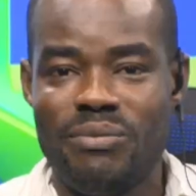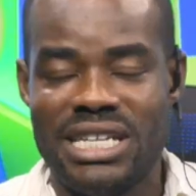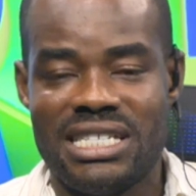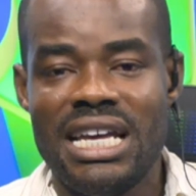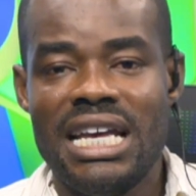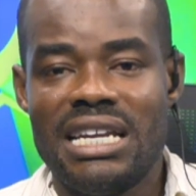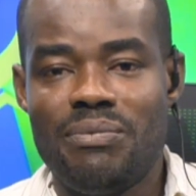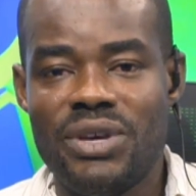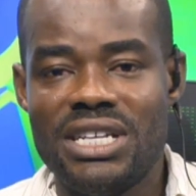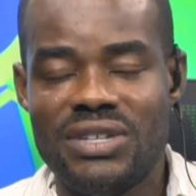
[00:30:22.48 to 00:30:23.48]
best. The
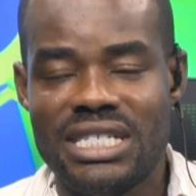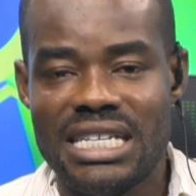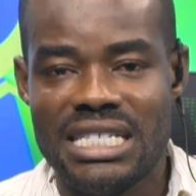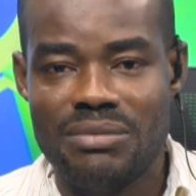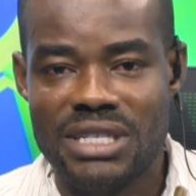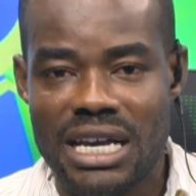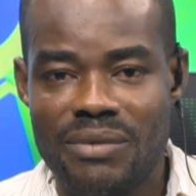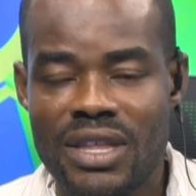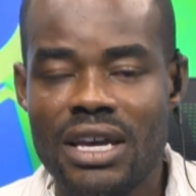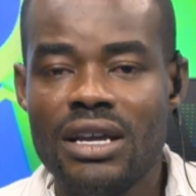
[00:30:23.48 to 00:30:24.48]
page returns same time
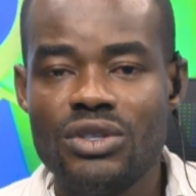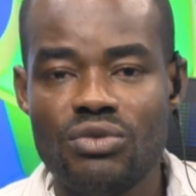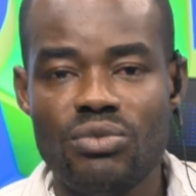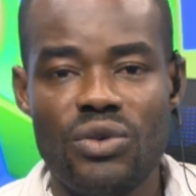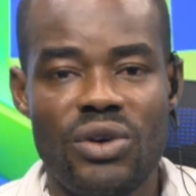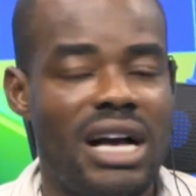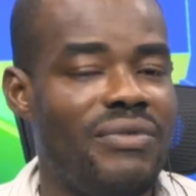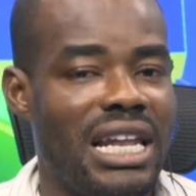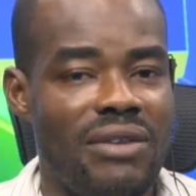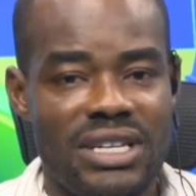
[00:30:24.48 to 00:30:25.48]
tomorrow. Have a
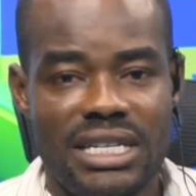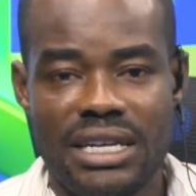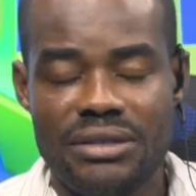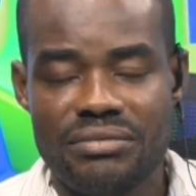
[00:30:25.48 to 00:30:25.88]
lovely day.